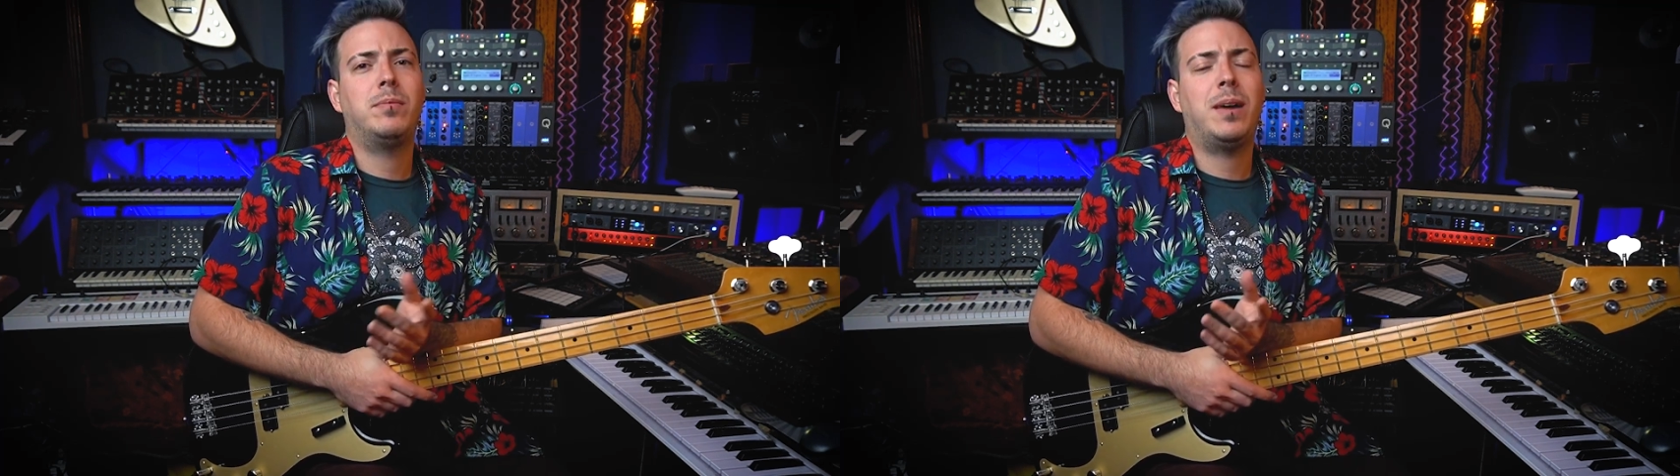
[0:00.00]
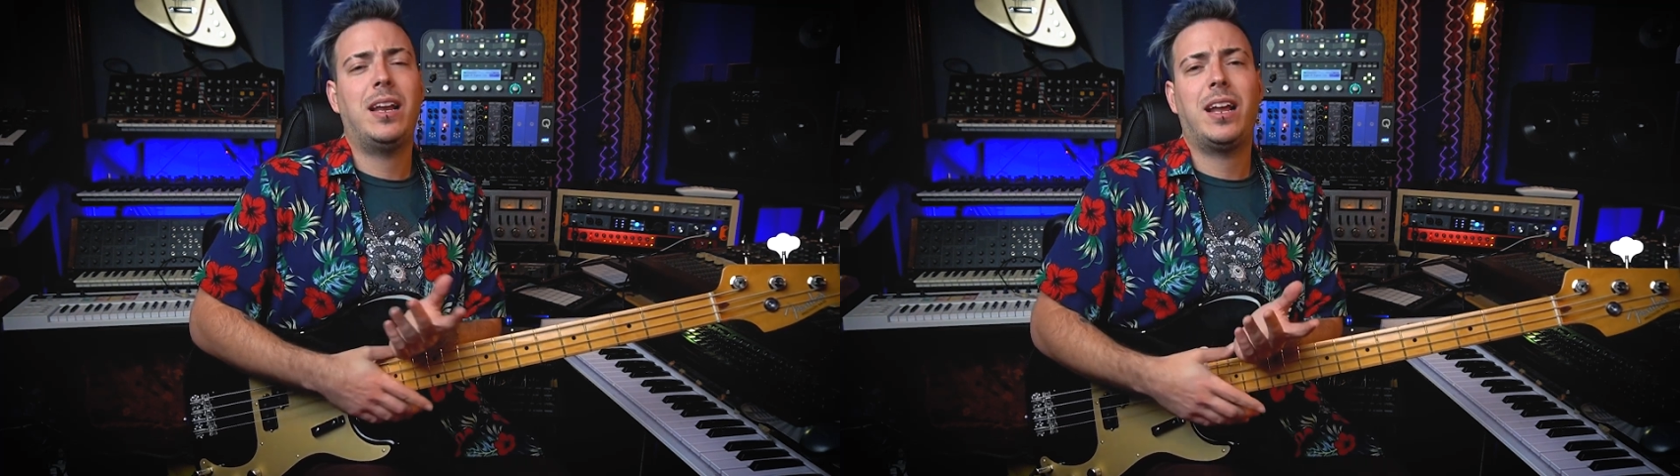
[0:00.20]

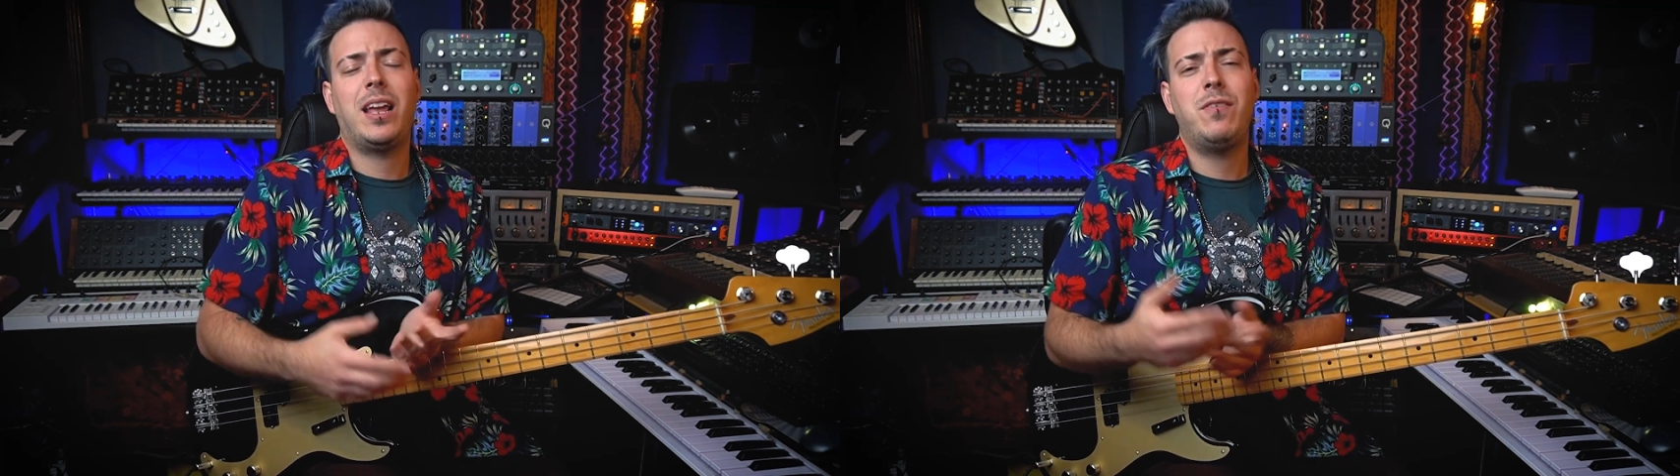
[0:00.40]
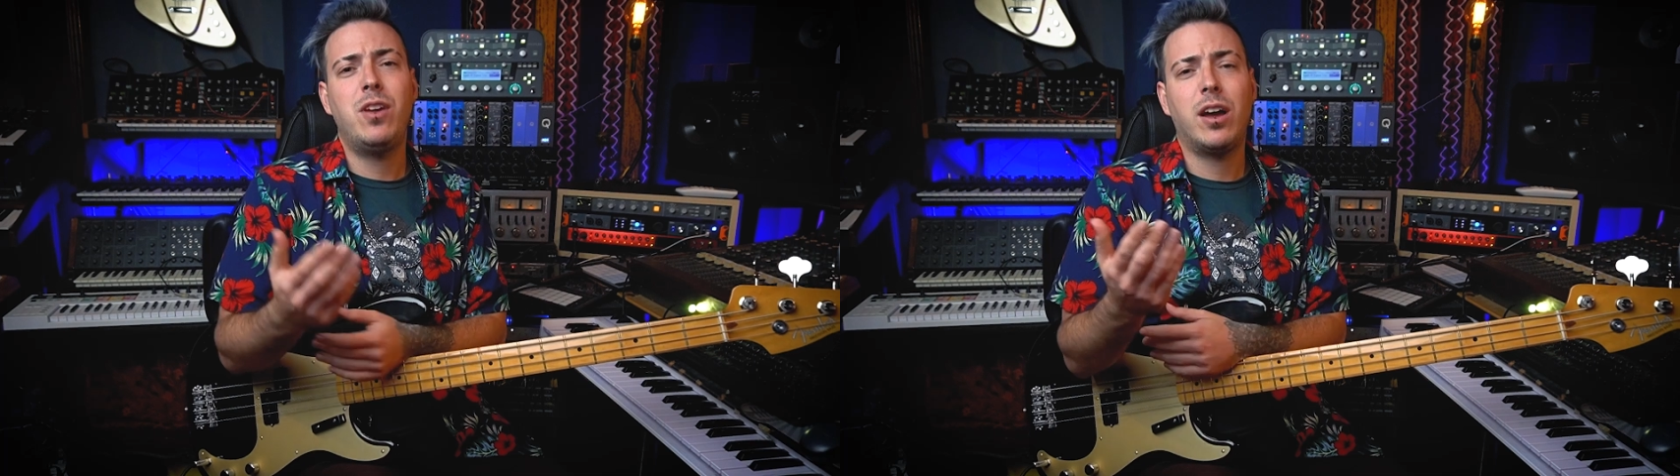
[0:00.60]
But like,
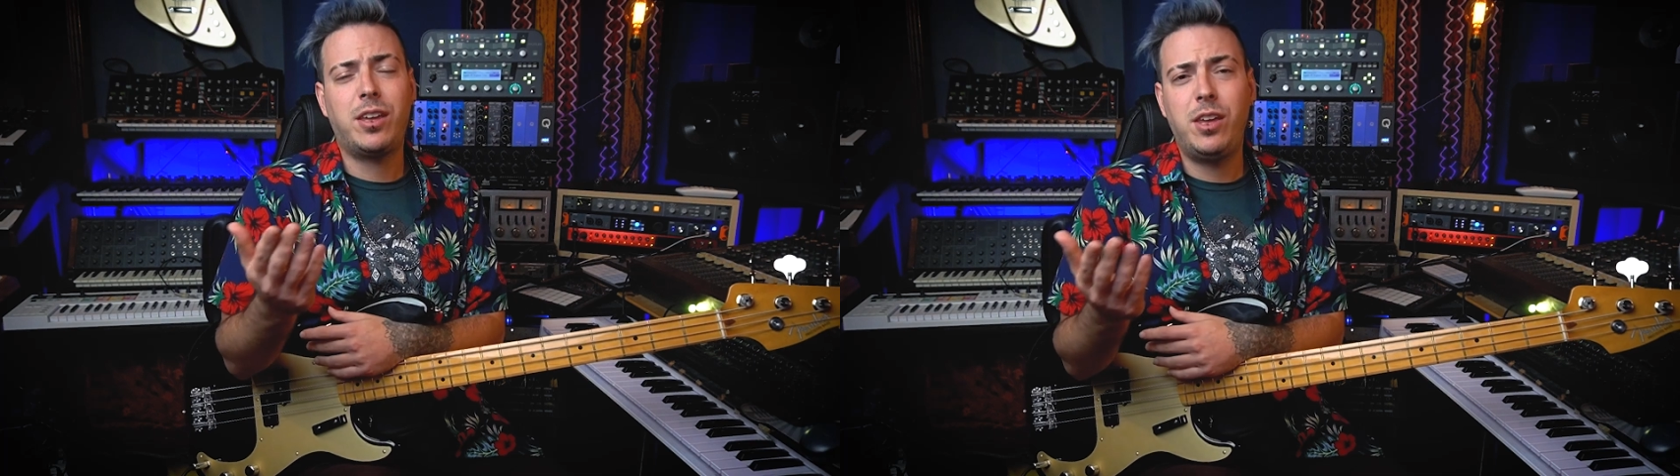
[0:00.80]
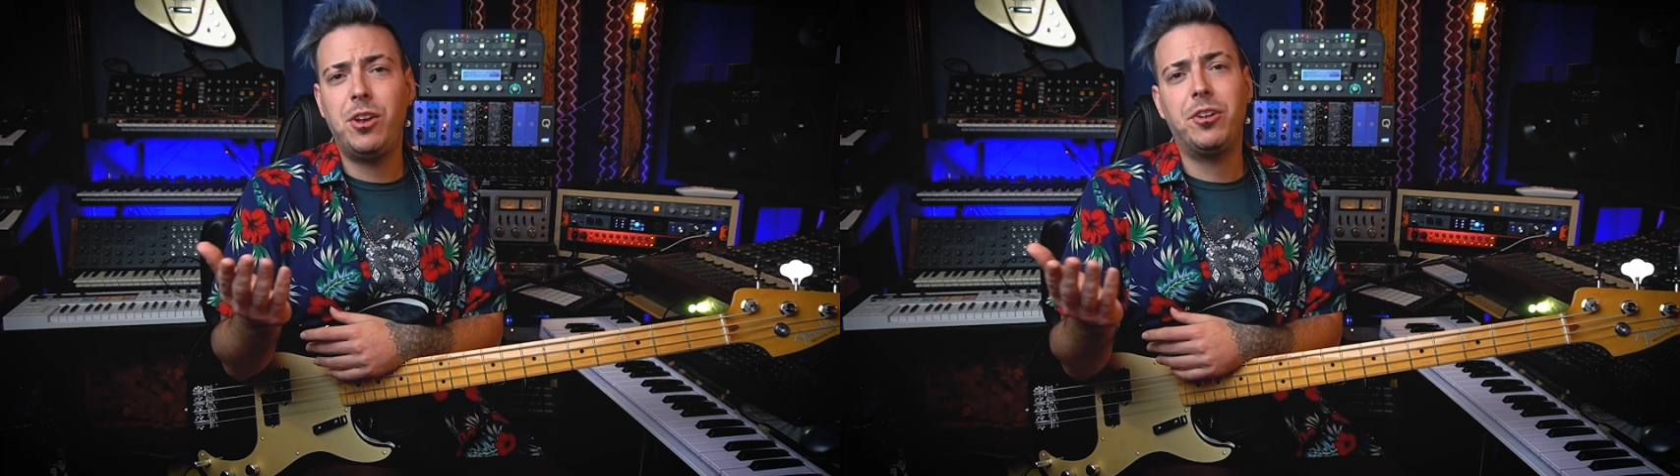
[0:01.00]
if you are
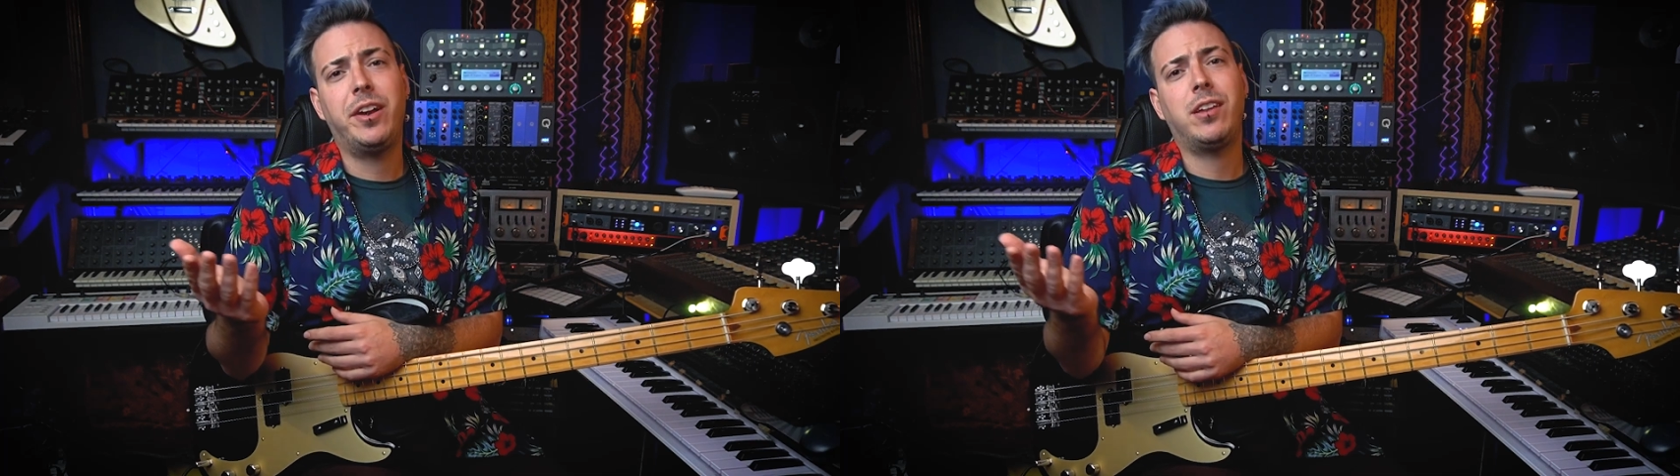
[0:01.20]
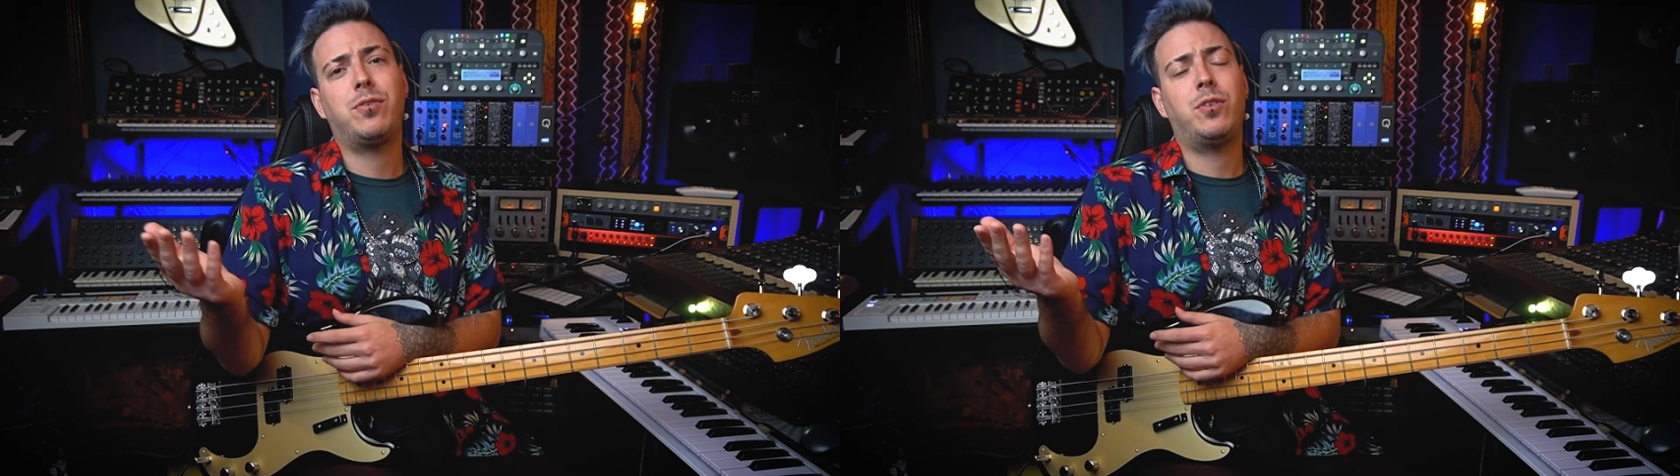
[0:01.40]

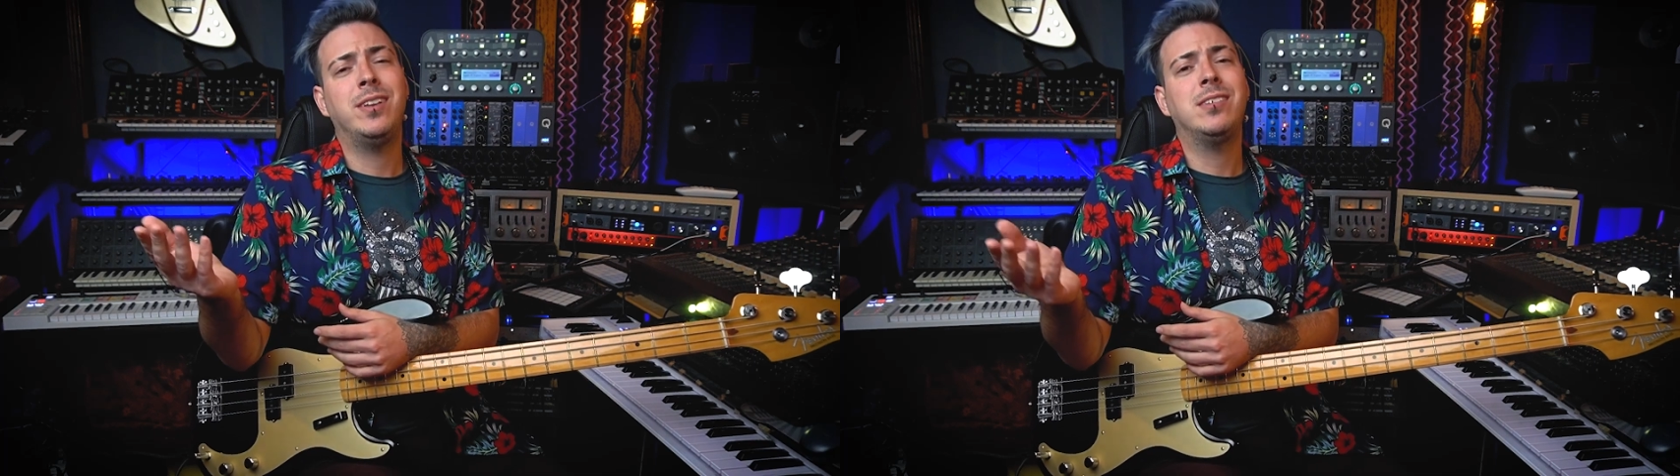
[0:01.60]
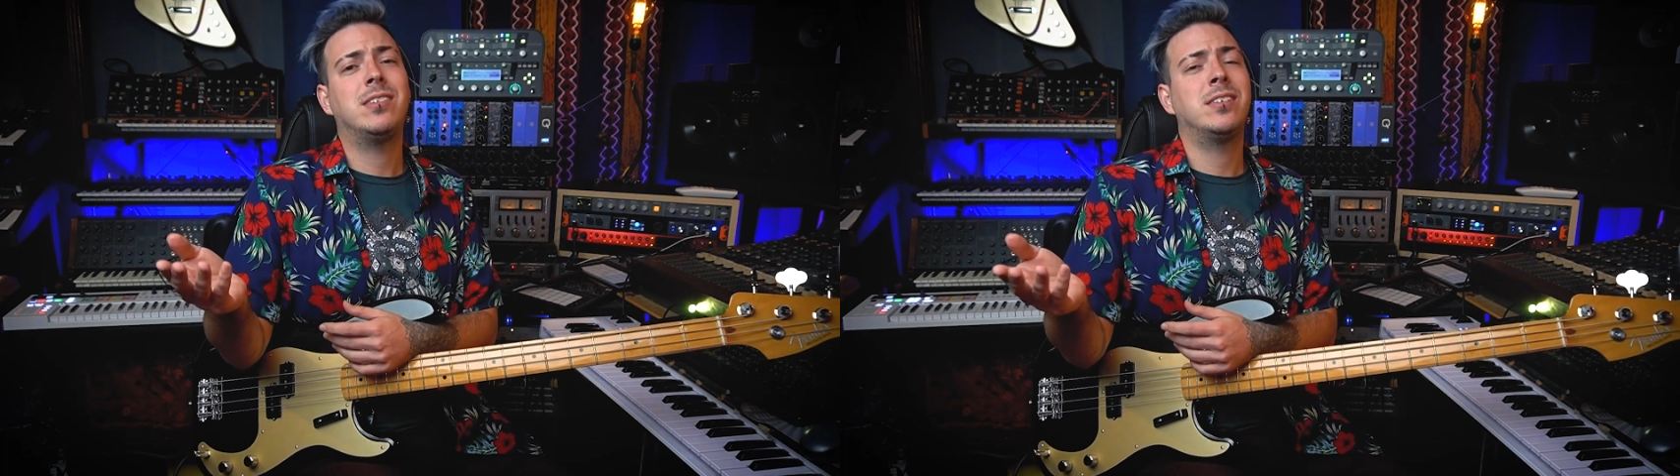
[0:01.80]
curious, for
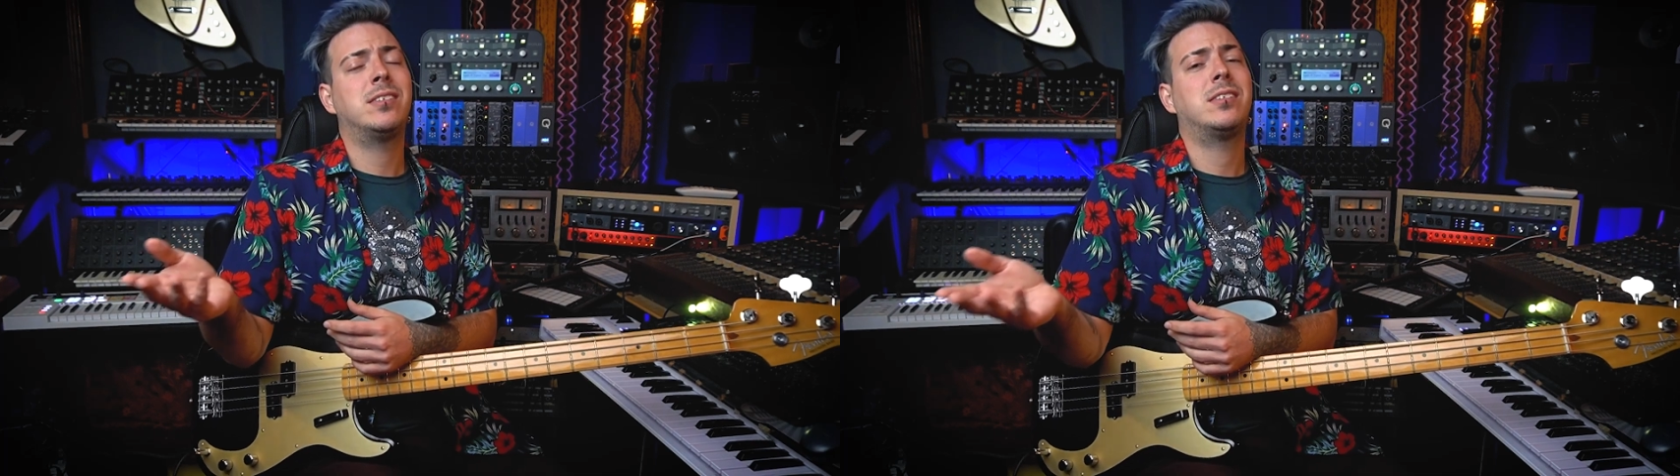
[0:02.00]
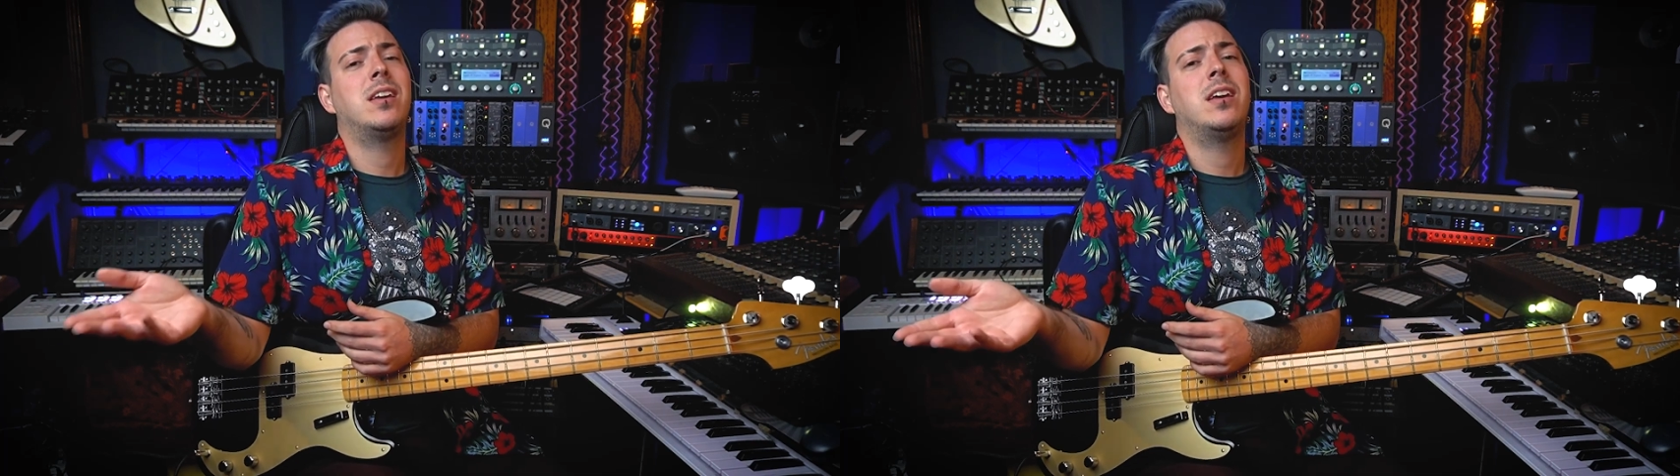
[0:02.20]
instance,